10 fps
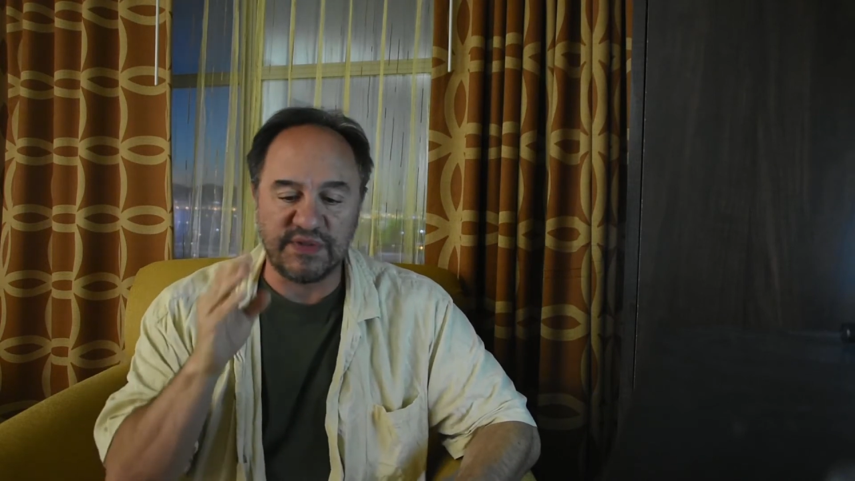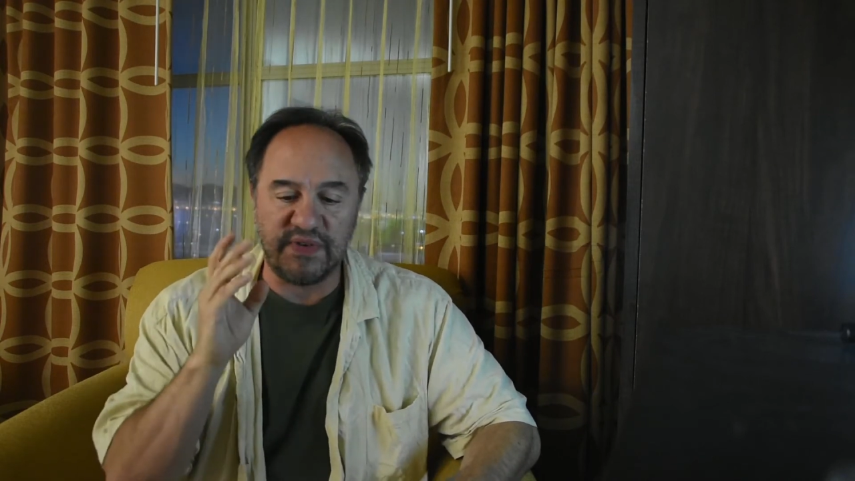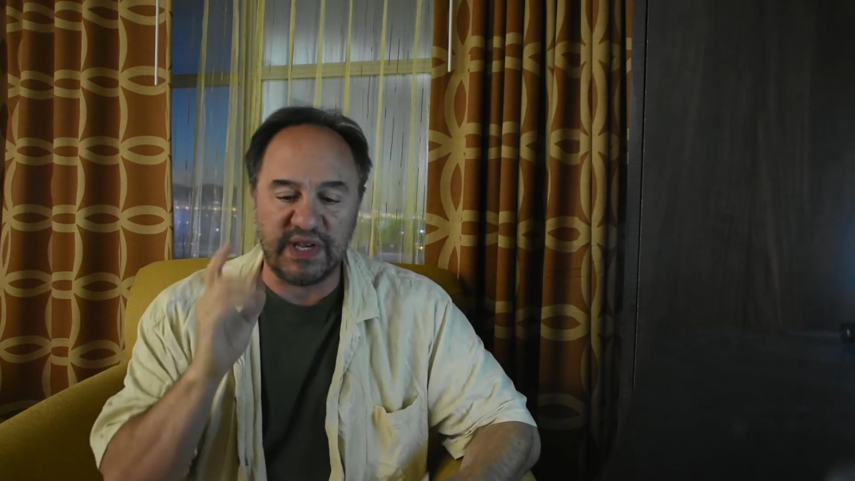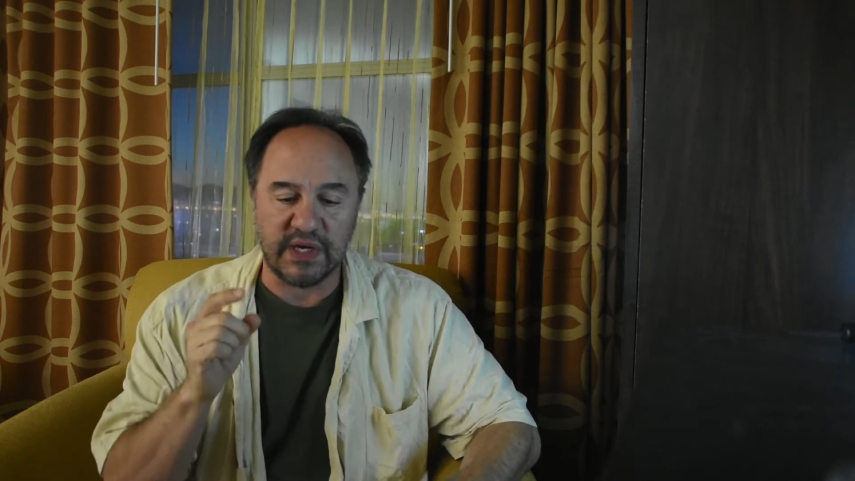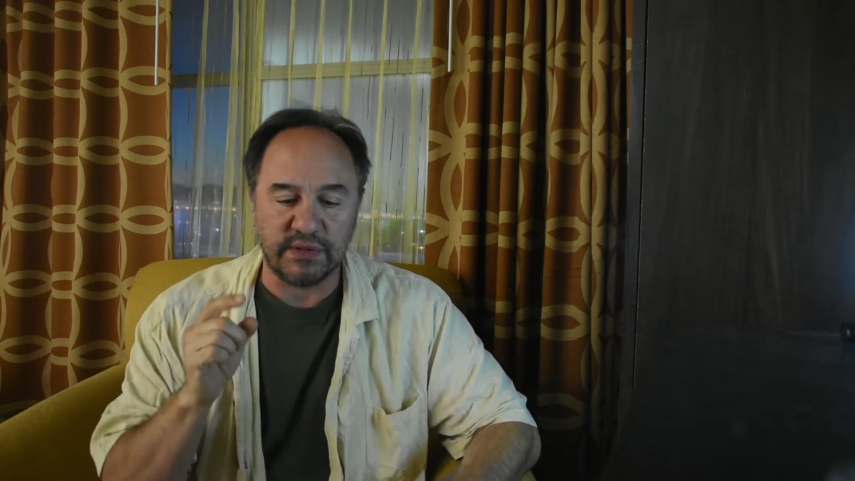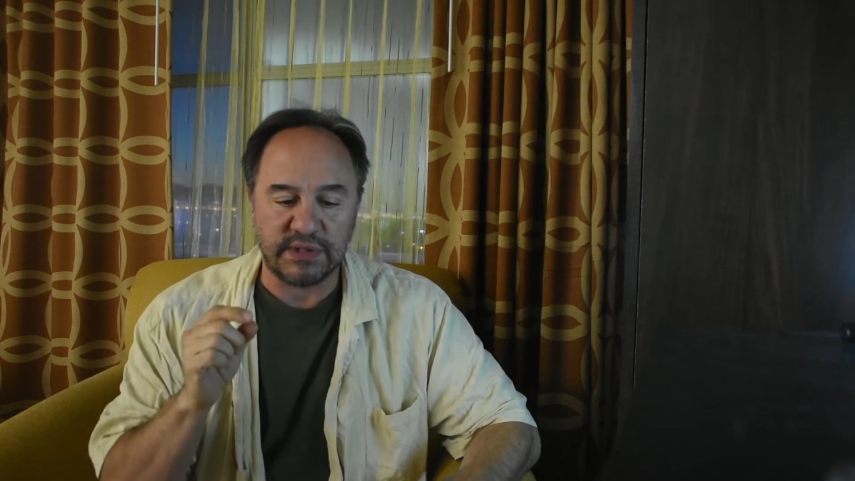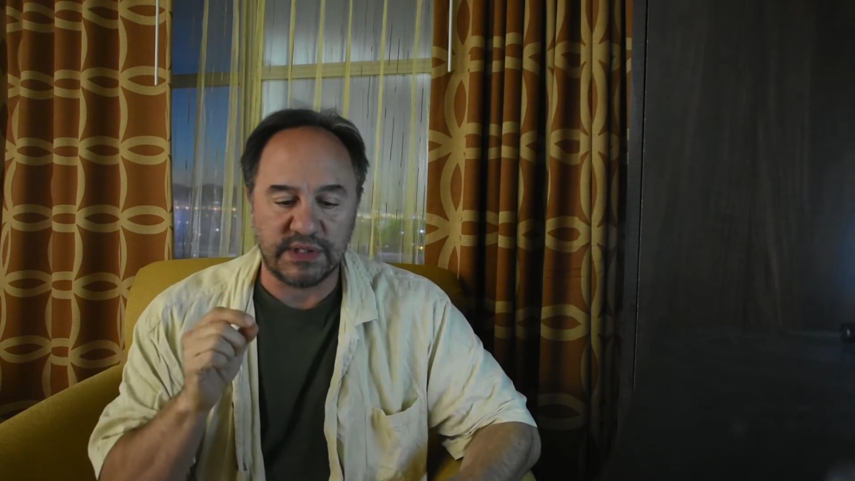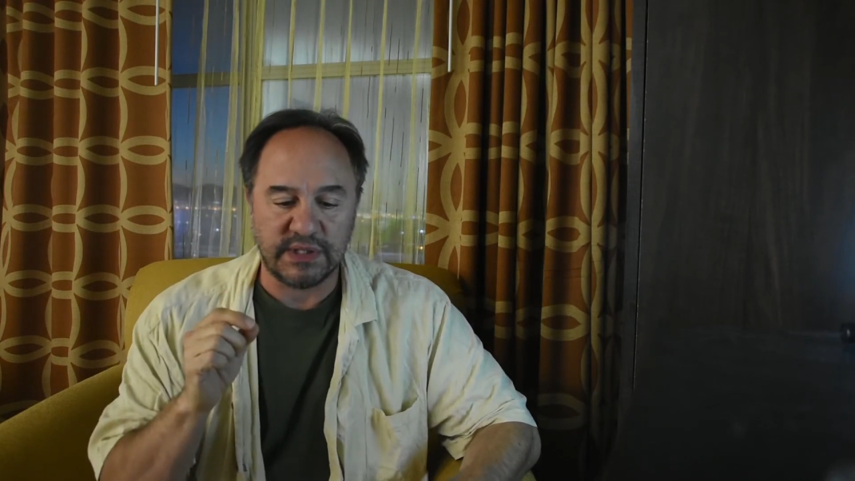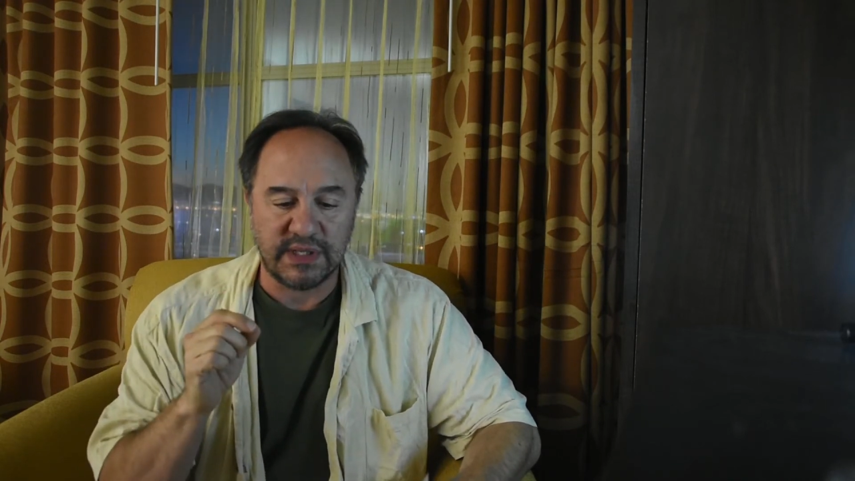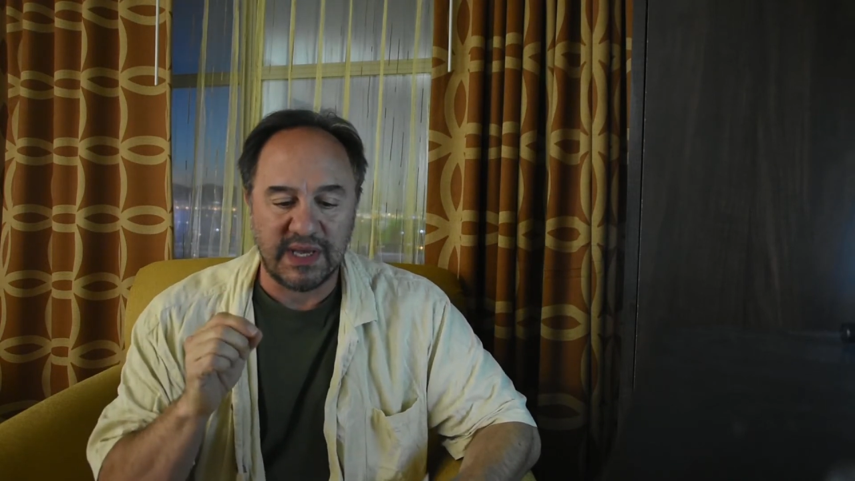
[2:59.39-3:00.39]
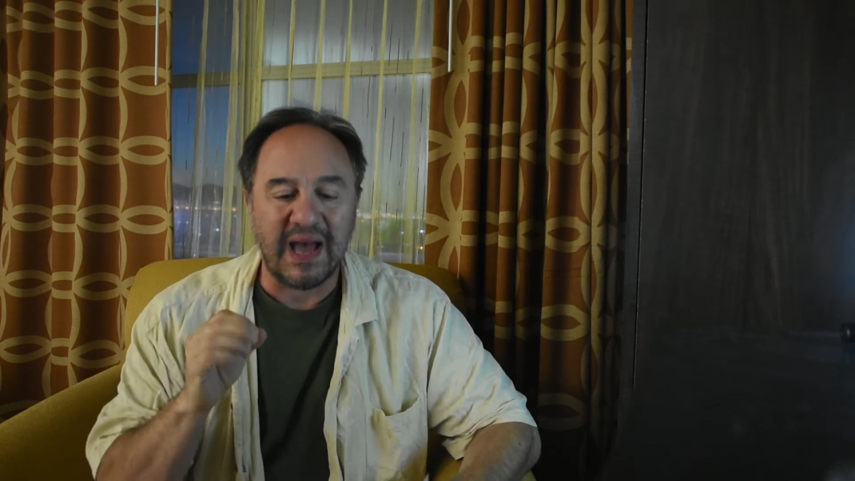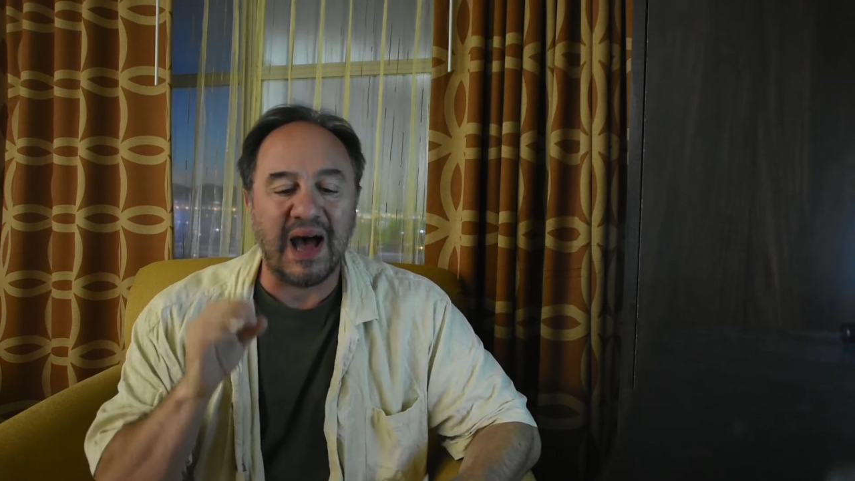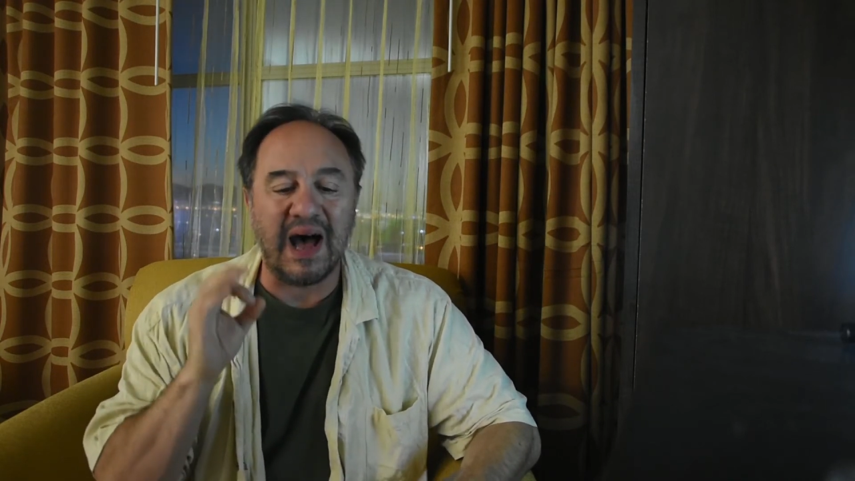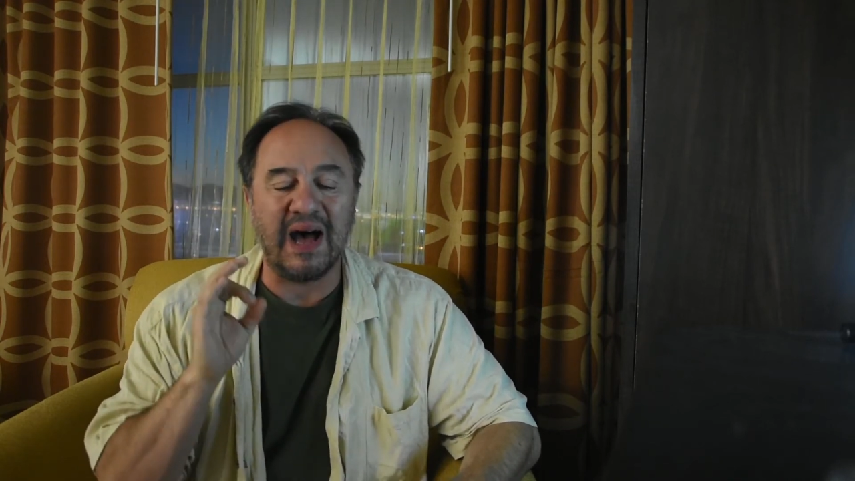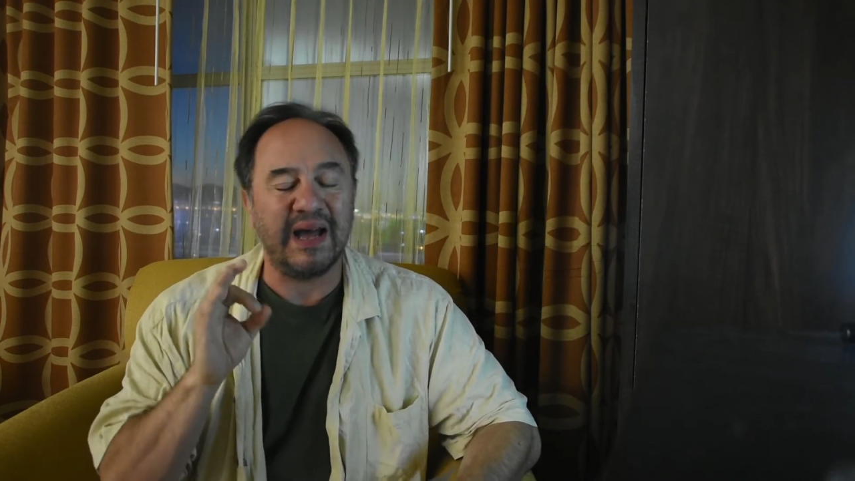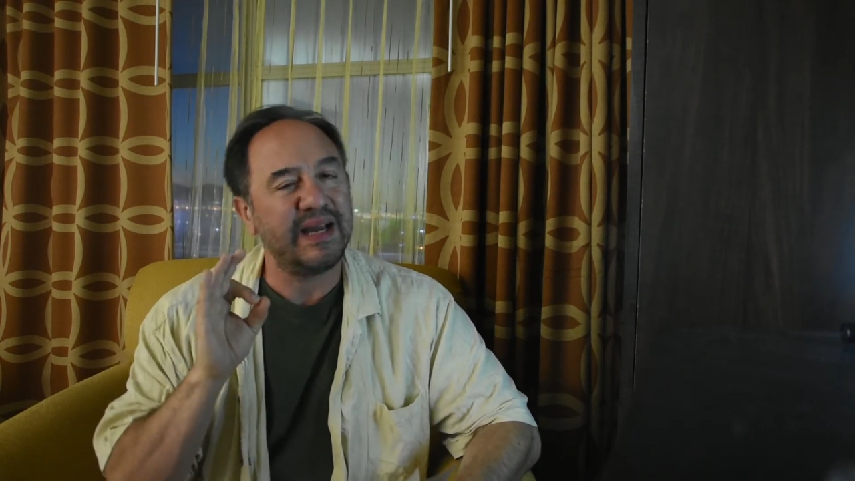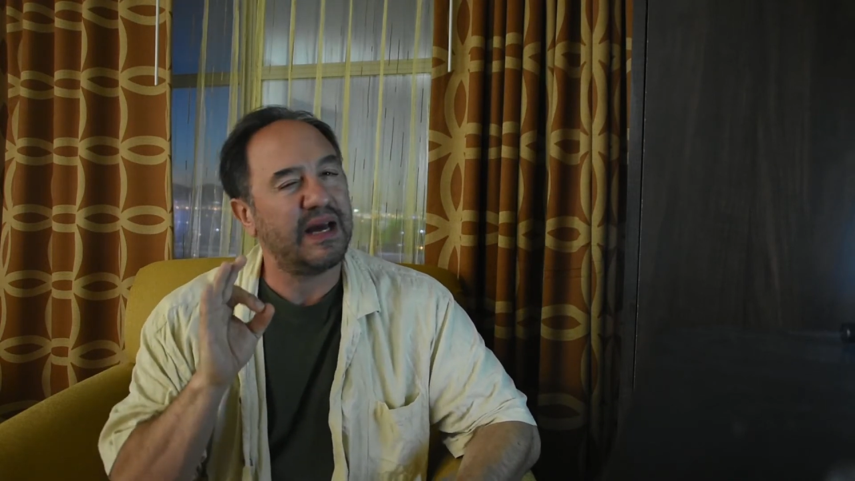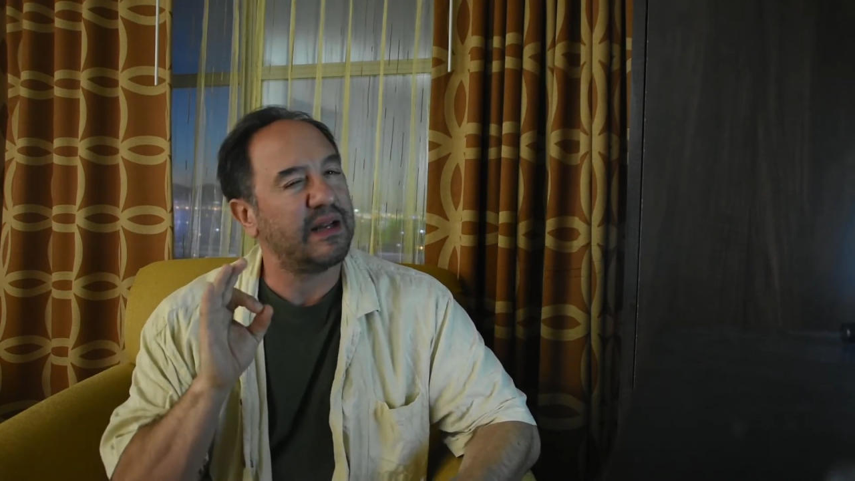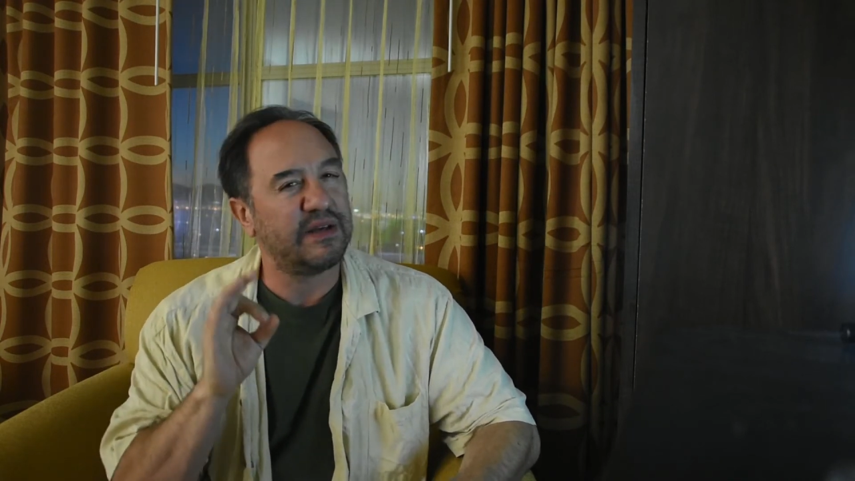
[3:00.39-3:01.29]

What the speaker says: videos, I got